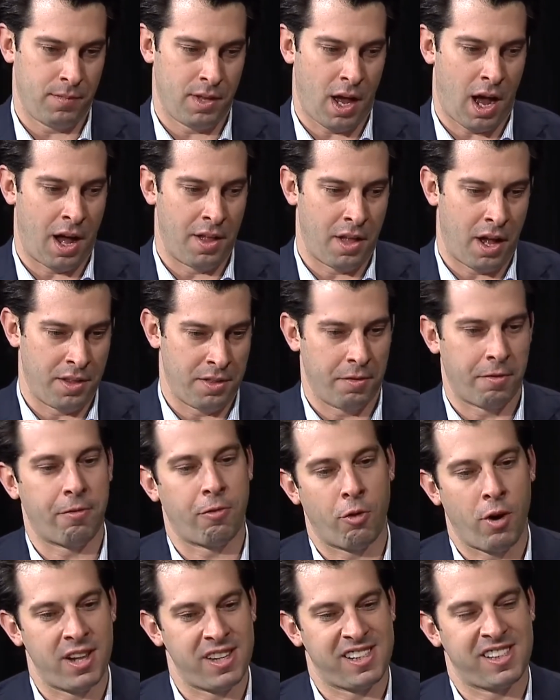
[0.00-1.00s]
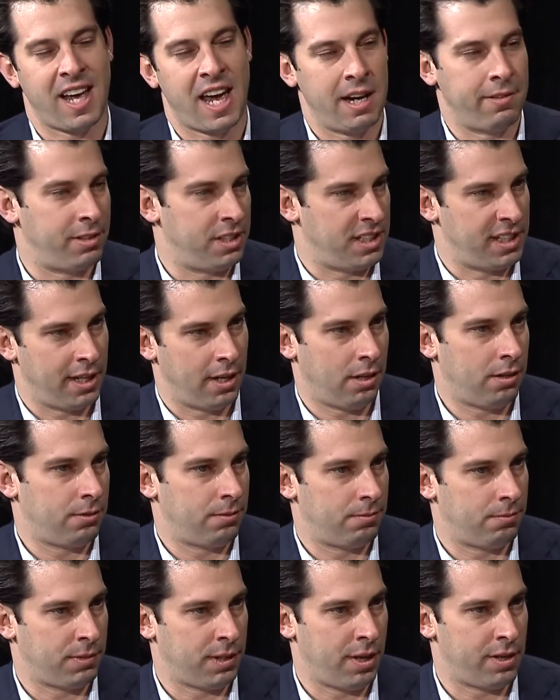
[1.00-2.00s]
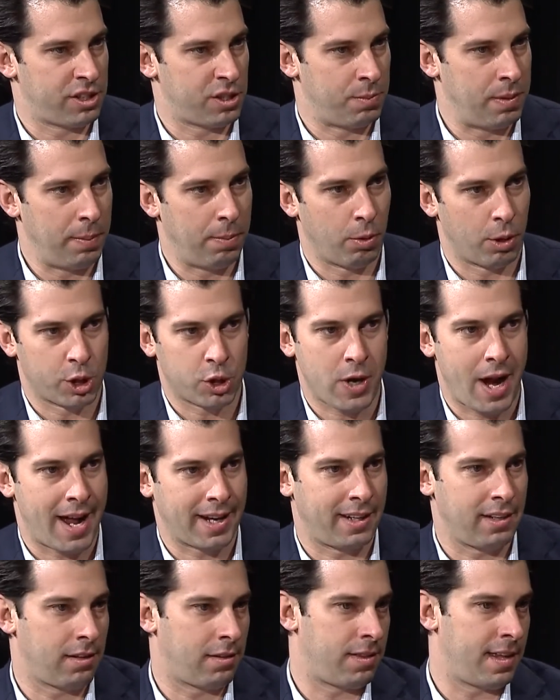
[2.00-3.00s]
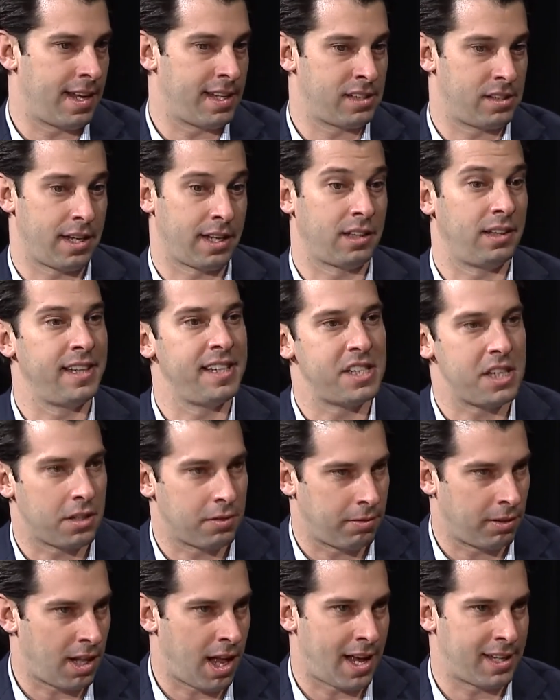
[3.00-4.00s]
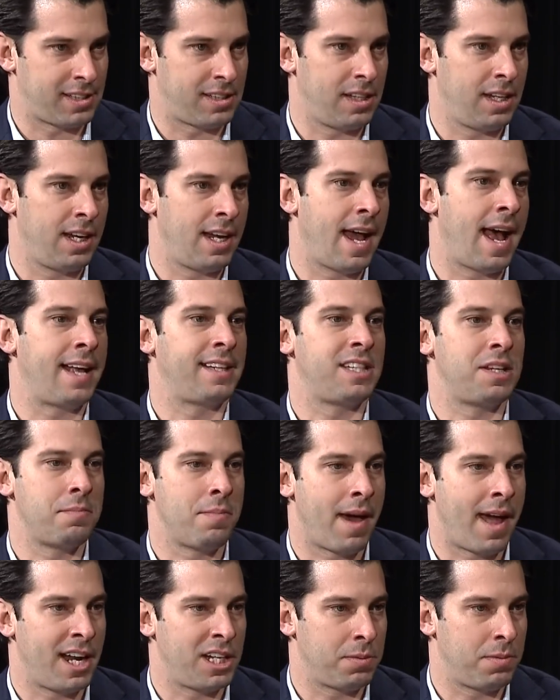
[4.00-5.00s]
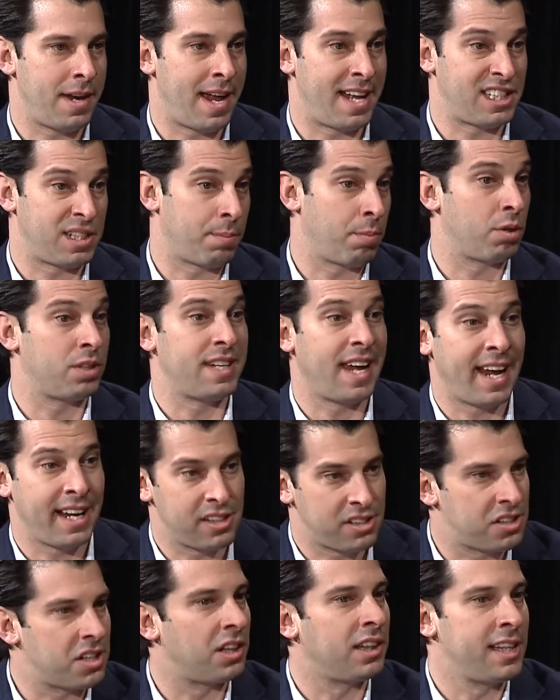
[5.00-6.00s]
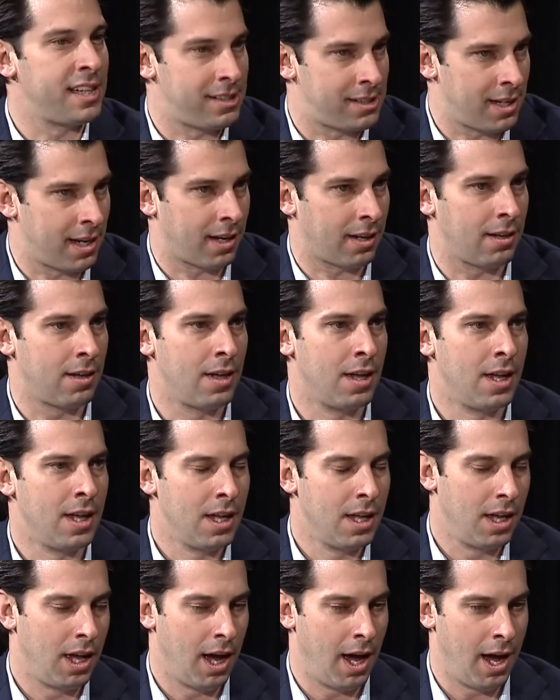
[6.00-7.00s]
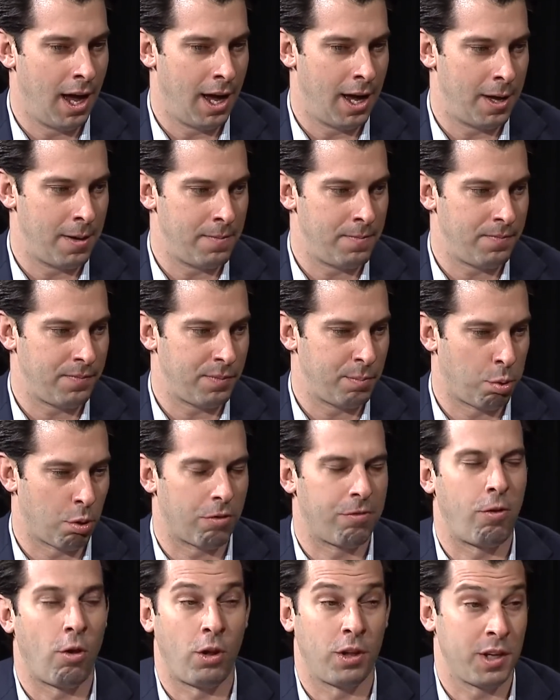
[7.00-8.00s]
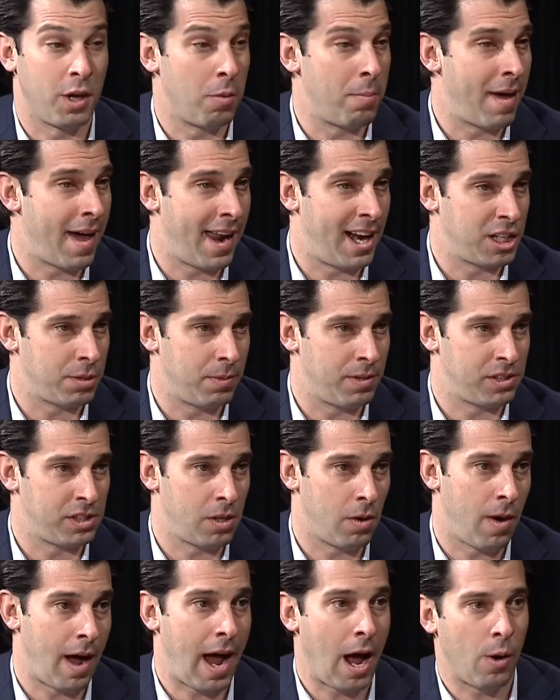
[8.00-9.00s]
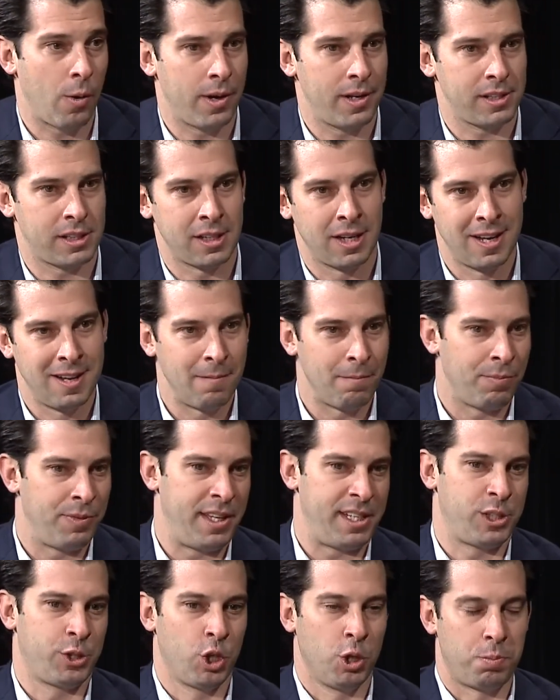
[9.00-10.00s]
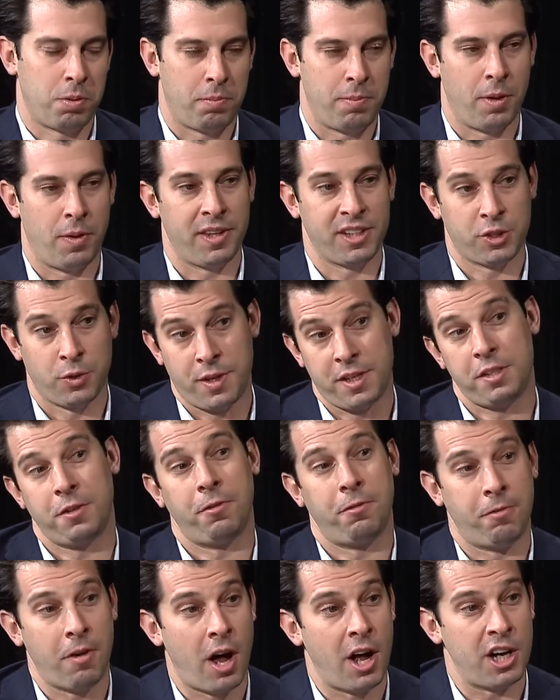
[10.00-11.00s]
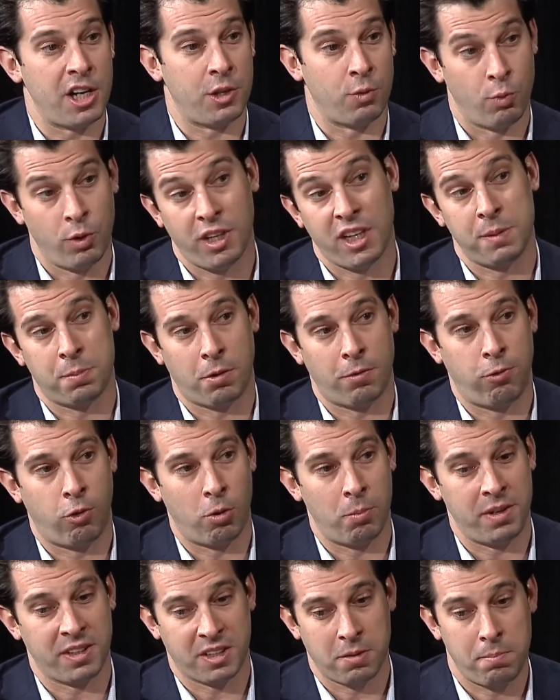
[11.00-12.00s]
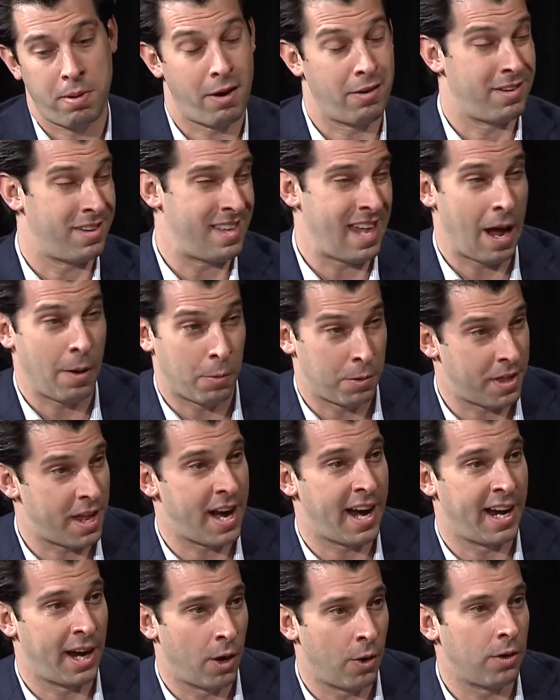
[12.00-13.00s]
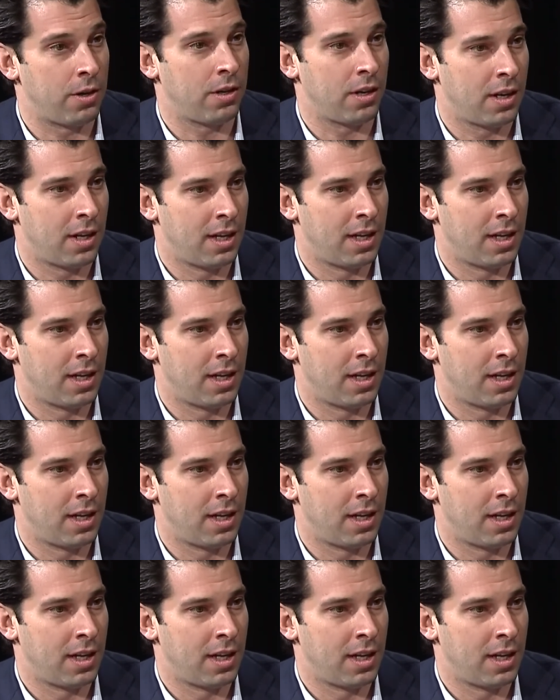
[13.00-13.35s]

on the front side of a deal. So people are tracking things like leasing velocity, asset management as it pertains to leasing, portfolio management. So how is this group of buildings or this fund really performing compared to that one that I own?